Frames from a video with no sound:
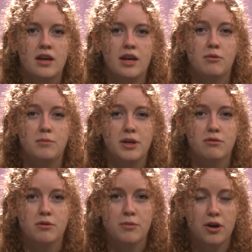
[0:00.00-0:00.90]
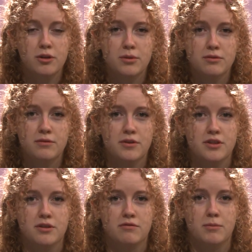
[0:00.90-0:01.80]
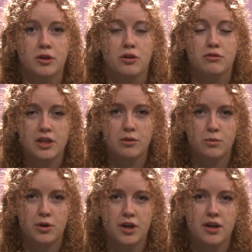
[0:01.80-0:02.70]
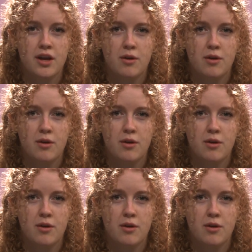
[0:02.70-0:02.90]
It would be a remarkable reversal from the Korean War,